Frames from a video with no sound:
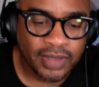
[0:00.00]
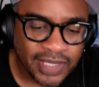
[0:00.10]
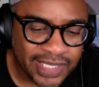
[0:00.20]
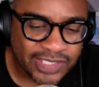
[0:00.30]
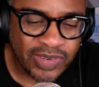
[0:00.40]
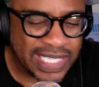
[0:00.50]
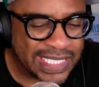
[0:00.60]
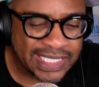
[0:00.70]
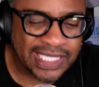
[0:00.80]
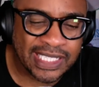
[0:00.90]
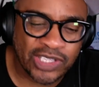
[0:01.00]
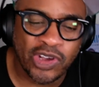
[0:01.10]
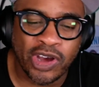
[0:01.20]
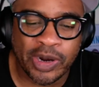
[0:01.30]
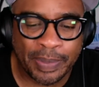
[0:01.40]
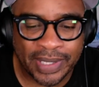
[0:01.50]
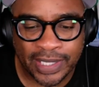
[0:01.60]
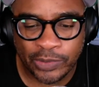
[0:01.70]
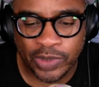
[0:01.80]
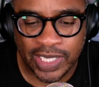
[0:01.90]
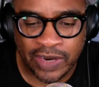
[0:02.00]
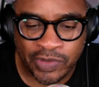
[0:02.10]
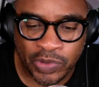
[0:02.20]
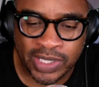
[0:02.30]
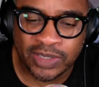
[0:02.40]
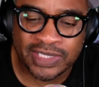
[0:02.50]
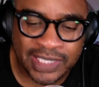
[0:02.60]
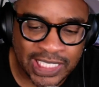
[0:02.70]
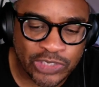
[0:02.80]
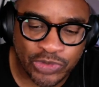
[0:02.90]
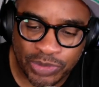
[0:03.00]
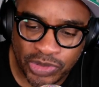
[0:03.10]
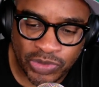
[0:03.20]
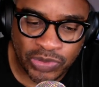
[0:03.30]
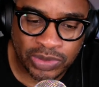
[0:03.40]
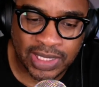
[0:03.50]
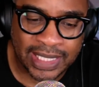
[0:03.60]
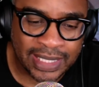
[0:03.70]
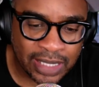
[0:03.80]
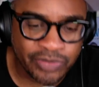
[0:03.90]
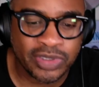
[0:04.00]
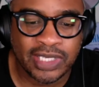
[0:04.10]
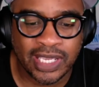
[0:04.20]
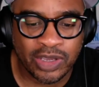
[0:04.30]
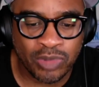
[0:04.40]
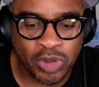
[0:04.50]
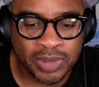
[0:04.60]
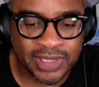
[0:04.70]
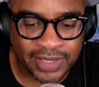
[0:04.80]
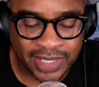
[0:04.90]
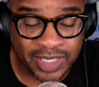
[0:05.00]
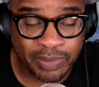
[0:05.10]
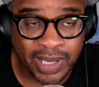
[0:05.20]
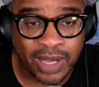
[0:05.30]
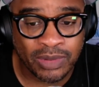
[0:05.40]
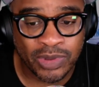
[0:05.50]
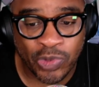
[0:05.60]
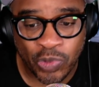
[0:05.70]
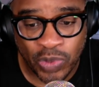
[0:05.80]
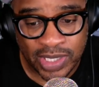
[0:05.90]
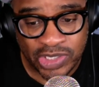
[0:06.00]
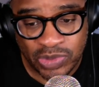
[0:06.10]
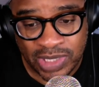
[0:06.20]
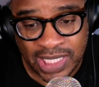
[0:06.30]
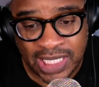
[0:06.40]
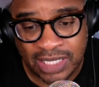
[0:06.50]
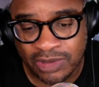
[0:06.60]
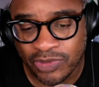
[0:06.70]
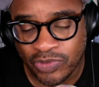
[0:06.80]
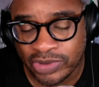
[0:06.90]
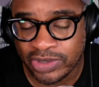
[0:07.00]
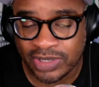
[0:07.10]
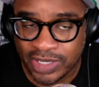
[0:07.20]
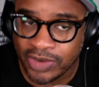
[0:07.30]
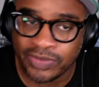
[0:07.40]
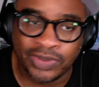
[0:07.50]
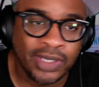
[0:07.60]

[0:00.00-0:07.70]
It is so easy to get caught up in what everyone else needs from you and never take a moment to think about what you need for yourself.